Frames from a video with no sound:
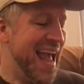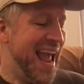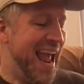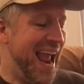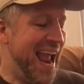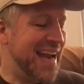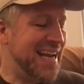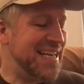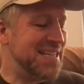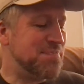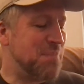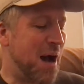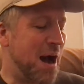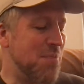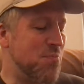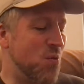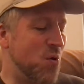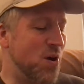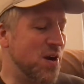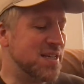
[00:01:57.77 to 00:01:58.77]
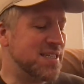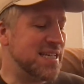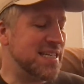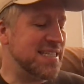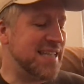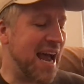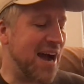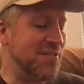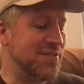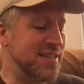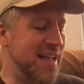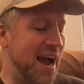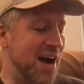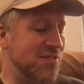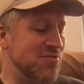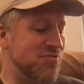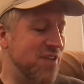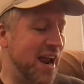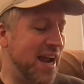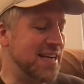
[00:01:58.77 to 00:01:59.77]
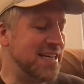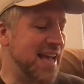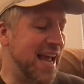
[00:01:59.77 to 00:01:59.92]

Andy's mom works in downtown Grand